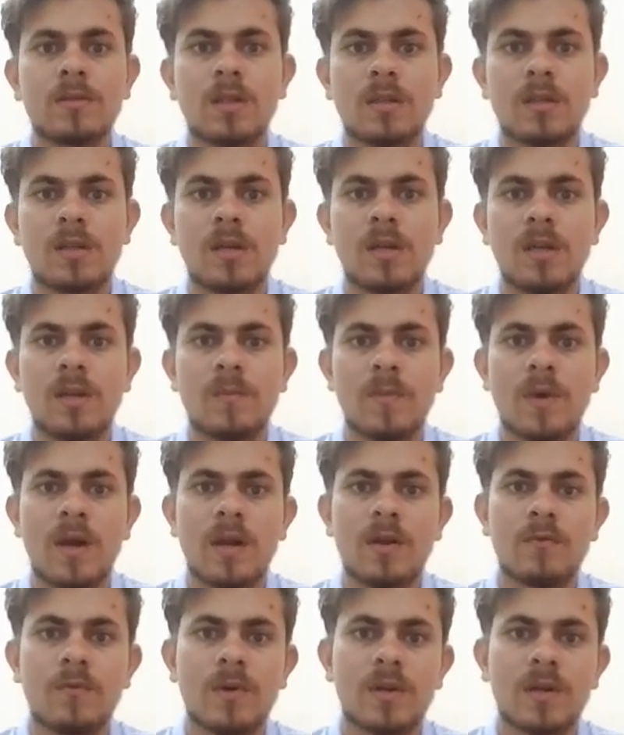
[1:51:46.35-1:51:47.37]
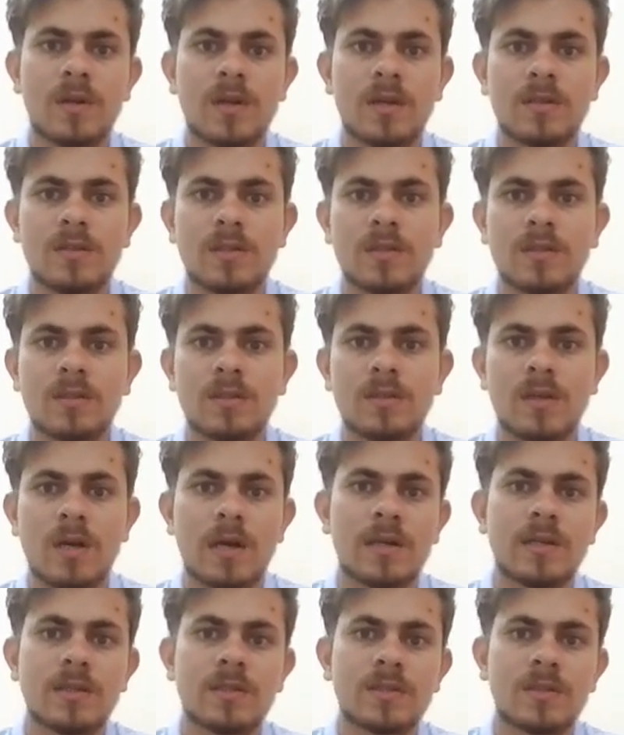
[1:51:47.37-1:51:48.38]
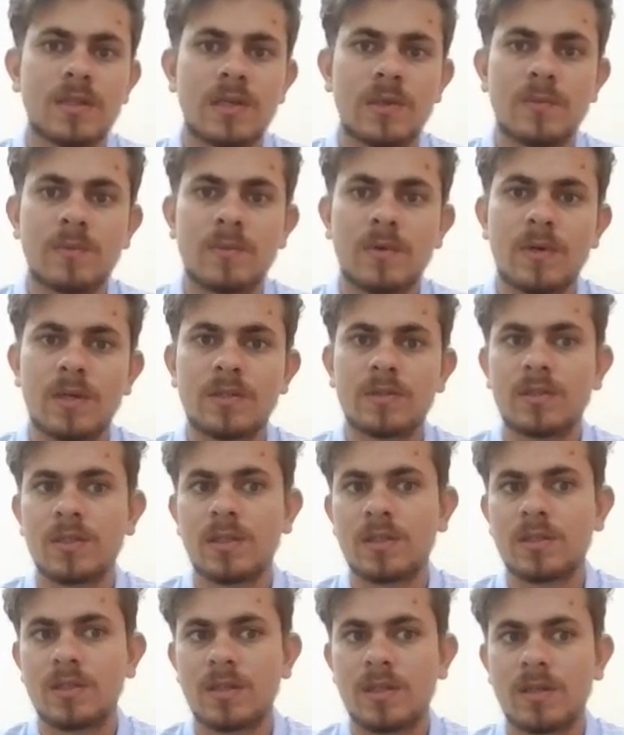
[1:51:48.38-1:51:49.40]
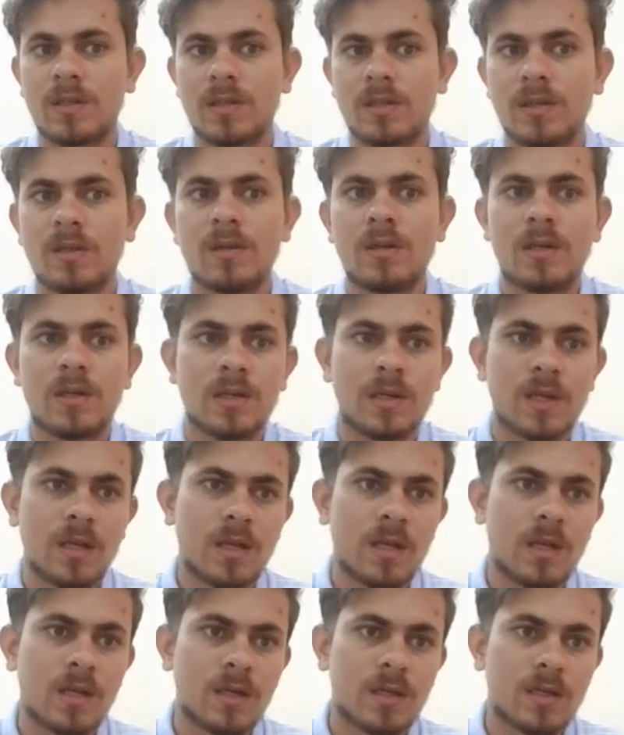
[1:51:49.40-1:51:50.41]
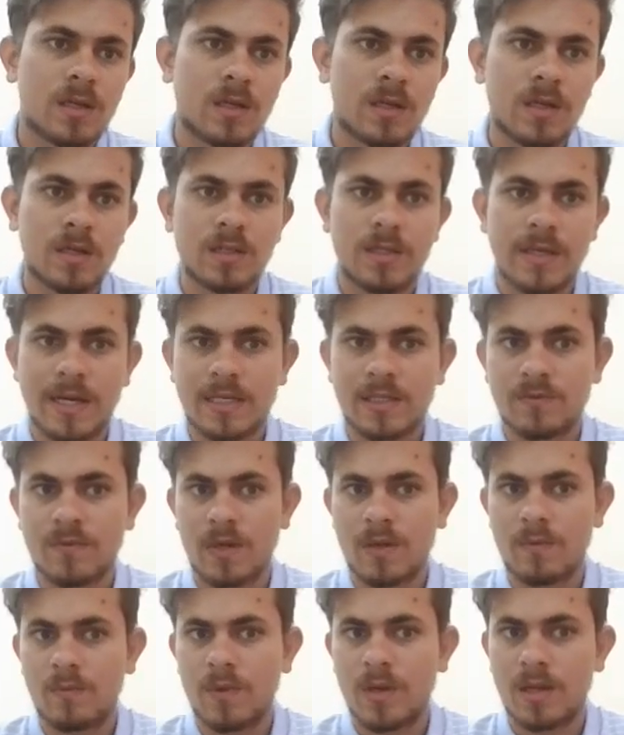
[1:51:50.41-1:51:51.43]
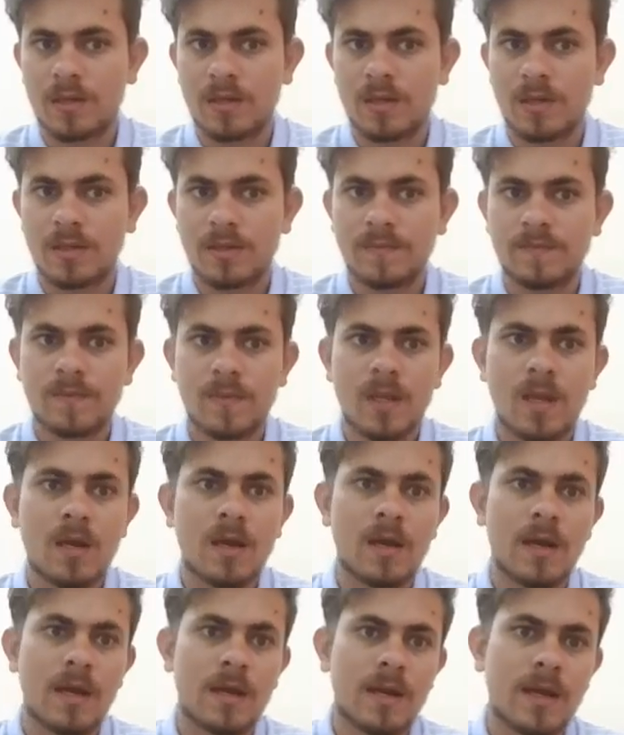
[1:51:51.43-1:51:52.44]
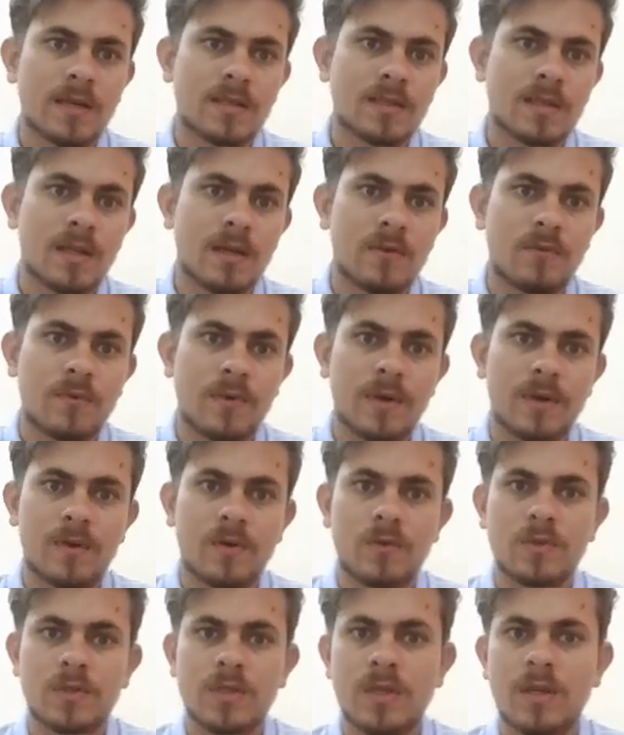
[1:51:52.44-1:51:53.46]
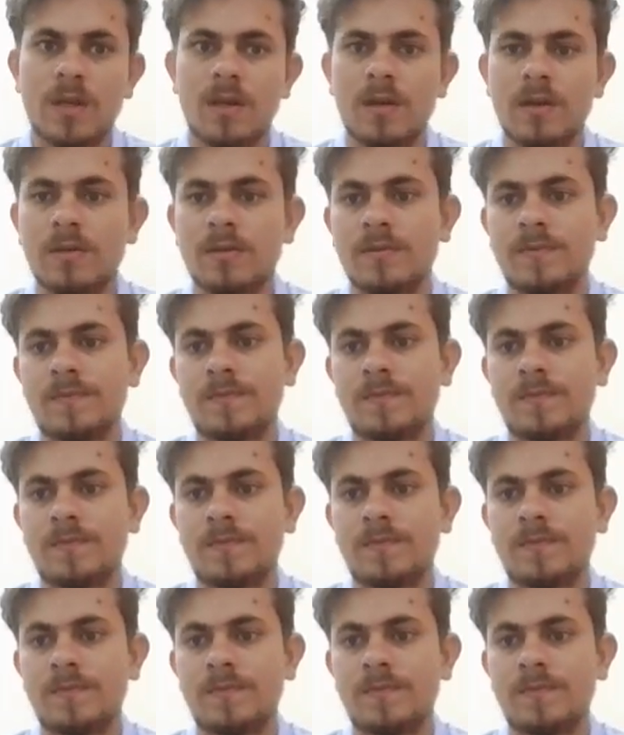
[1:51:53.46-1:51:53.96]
The three main witnesses against him are Sergeant Taylor, his ex-wife Brenda, and ex-girlfriend Rosanna.